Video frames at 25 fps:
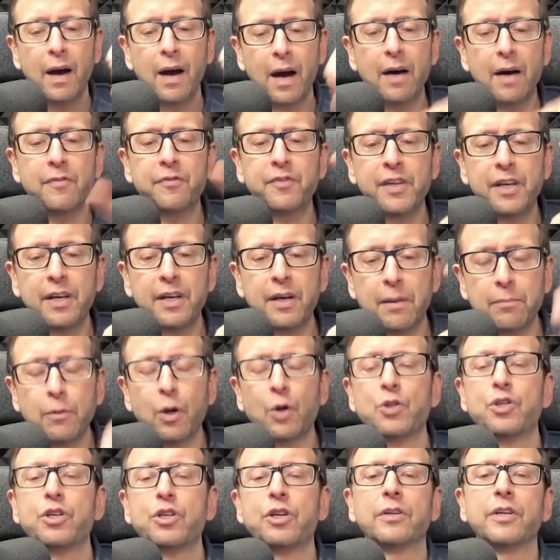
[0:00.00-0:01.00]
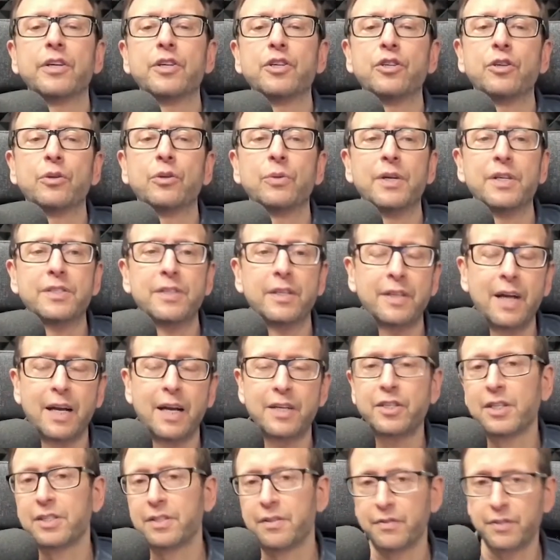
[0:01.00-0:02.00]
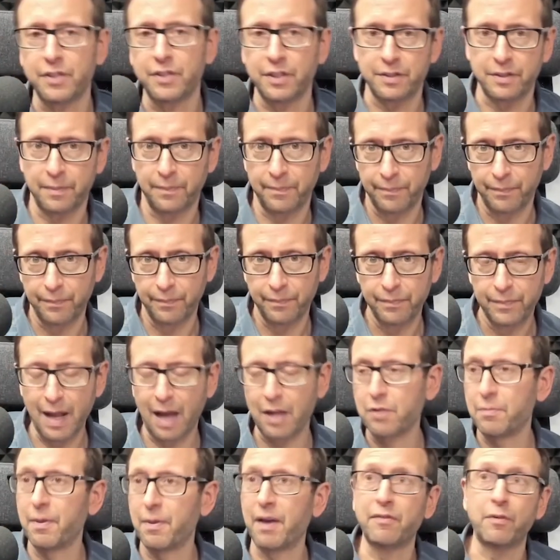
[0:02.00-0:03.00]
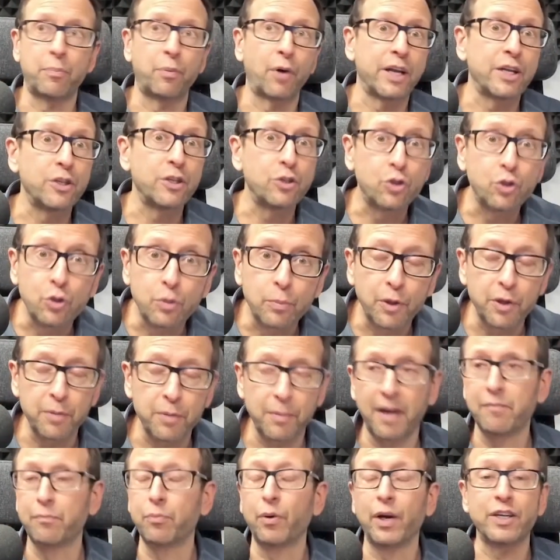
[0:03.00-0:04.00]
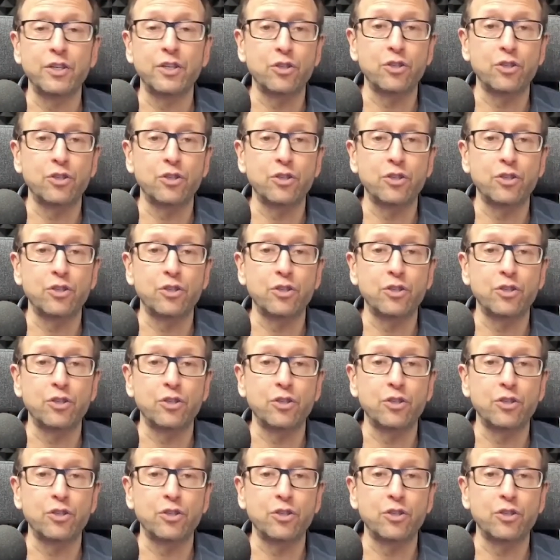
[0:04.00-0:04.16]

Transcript: of the emotional issue is the digestive system. Now, you may have a brain tumor, you may have brain